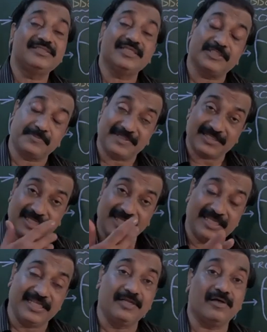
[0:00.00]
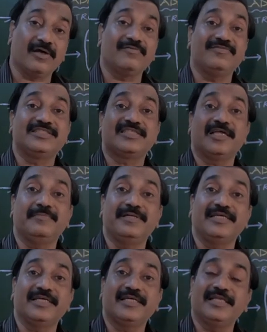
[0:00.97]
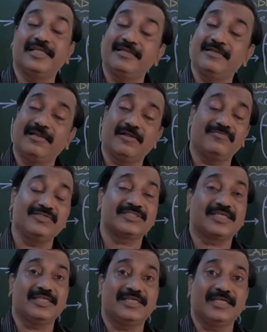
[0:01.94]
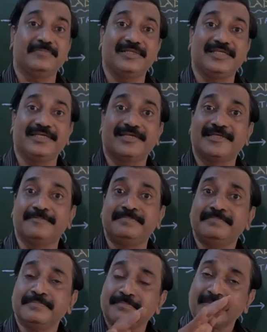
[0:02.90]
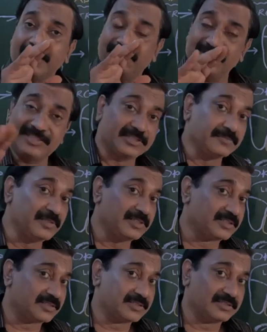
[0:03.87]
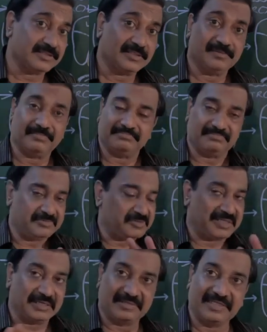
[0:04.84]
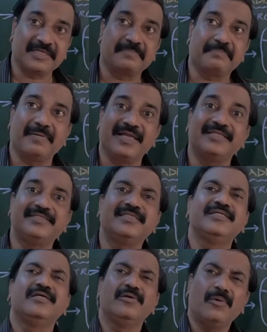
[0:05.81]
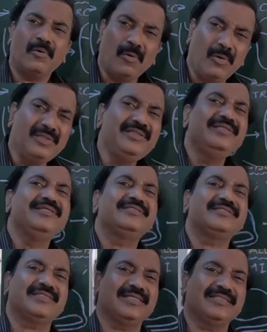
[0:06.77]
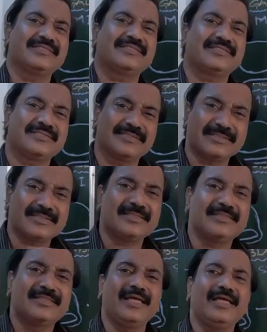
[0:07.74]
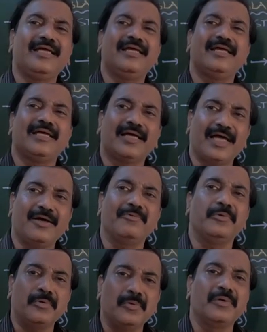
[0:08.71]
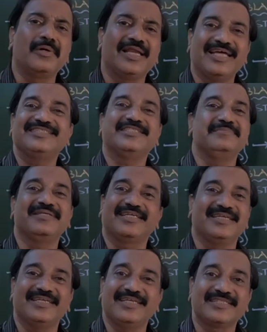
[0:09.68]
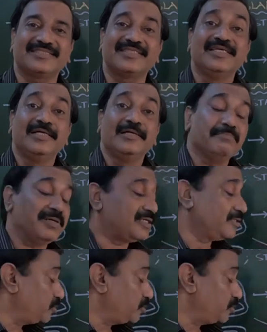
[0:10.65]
especially any non-veg can be taken, any non-veg curry can be taken. Vegetables, you can take plenty. All these things, they have low glycemic index, but